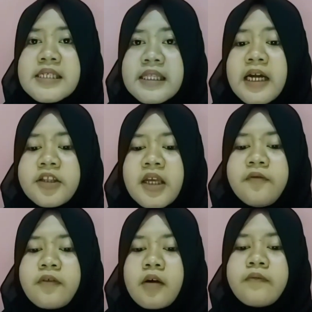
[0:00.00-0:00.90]
Starting
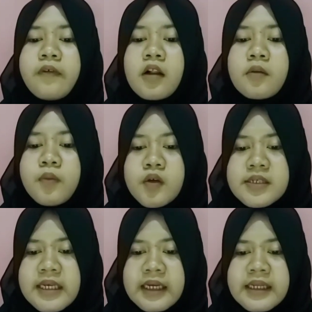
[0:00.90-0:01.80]
from folk
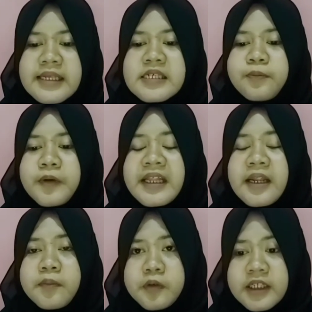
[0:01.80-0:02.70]
music that spread
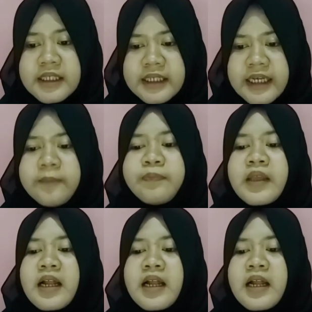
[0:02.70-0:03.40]
in Brittany,